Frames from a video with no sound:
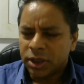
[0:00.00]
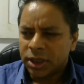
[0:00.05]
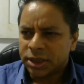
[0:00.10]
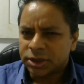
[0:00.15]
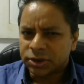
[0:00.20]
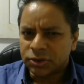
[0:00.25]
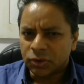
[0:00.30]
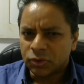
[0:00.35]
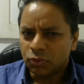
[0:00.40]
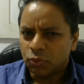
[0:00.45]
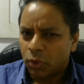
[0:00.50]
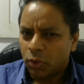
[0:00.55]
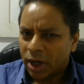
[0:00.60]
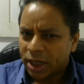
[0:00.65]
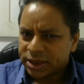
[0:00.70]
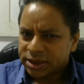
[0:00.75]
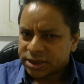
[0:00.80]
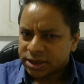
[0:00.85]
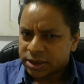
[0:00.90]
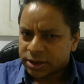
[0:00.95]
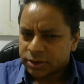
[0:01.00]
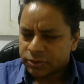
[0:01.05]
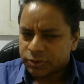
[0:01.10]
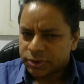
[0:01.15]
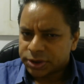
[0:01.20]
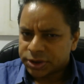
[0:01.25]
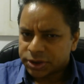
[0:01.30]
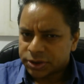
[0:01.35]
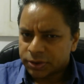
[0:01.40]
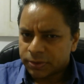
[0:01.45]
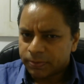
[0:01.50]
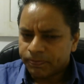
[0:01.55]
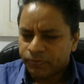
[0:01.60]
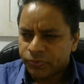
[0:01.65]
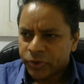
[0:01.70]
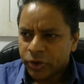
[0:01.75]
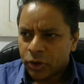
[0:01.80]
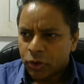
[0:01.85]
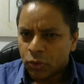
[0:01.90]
it's not white terrorism